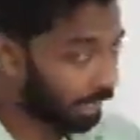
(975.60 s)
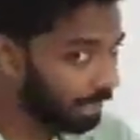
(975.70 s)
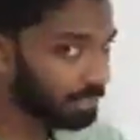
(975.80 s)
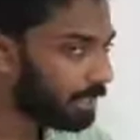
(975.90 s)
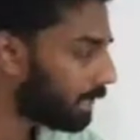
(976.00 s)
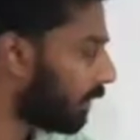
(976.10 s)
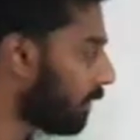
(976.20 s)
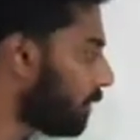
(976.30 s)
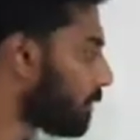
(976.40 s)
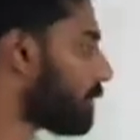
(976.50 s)
And there
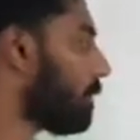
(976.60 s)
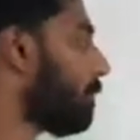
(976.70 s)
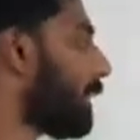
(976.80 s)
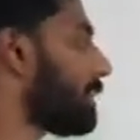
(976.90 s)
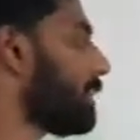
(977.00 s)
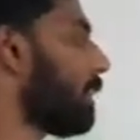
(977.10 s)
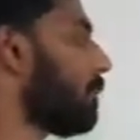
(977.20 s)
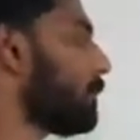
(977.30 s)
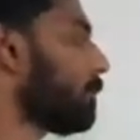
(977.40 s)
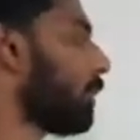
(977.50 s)
are some
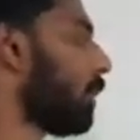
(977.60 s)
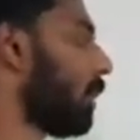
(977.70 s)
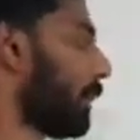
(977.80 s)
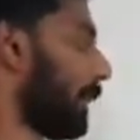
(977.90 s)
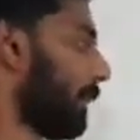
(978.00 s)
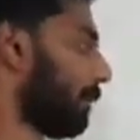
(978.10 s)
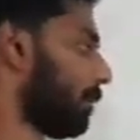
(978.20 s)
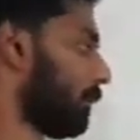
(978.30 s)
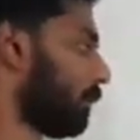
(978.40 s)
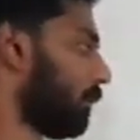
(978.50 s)
examples with regard to that.
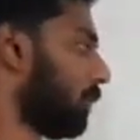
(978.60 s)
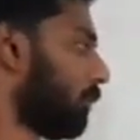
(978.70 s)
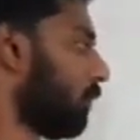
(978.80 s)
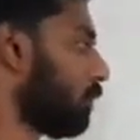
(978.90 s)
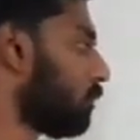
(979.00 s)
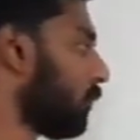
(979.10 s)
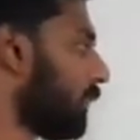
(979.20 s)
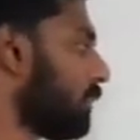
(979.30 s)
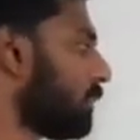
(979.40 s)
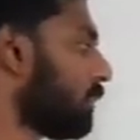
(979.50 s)
So the first
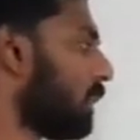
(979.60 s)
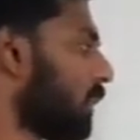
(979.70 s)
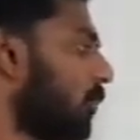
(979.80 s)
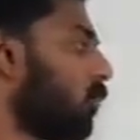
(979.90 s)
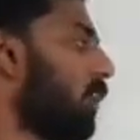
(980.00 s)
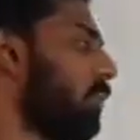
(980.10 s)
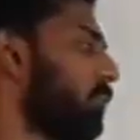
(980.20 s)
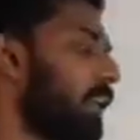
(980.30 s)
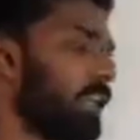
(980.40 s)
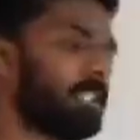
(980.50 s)
one is, when
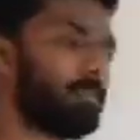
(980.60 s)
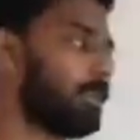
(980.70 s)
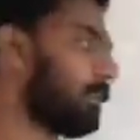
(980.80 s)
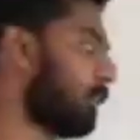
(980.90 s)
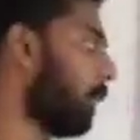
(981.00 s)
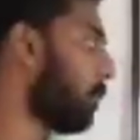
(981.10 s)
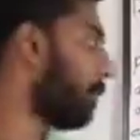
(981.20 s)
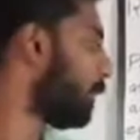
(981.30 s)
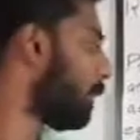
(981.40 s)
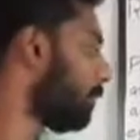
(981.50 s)
we express a
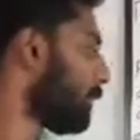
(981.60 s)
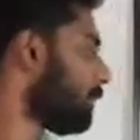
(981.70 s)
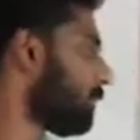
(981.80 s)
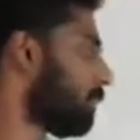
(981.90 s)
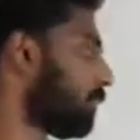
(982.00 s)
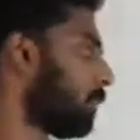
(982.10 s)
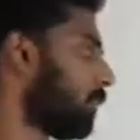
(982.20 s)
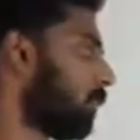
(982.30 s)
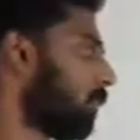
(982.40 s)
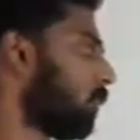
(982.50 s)
purpose,
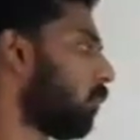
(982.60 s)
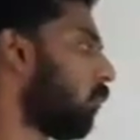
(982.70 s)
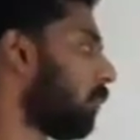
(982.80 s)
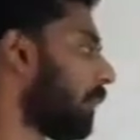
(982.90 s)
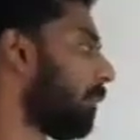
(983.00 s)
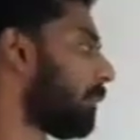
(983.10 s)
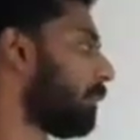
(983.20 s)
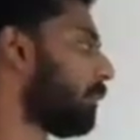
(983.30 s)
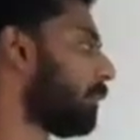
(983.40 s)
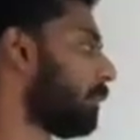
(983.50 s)
what will
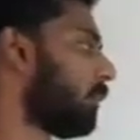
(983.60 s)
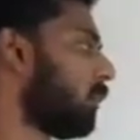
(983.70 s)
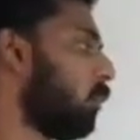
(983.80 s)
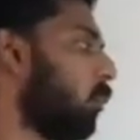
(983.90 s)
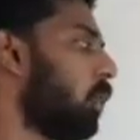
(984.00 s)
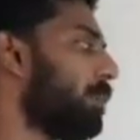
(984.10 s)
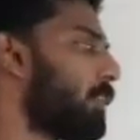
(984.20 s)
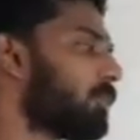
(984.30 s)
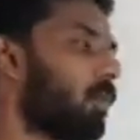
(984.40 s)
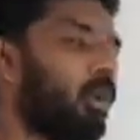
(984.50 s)
happen? Verb
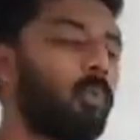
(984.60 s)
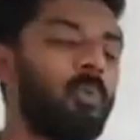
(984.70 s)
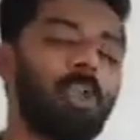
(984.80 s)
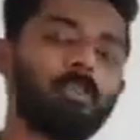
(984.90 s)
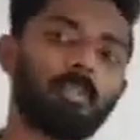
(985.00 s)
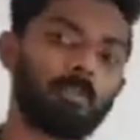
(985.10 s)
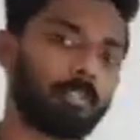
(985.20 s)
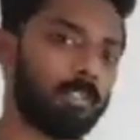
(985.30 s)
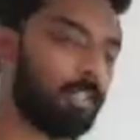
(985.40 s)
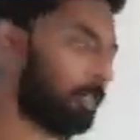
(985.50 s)
is always in the
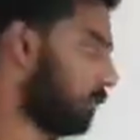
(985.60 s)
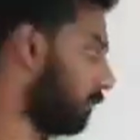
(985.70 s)
present tense.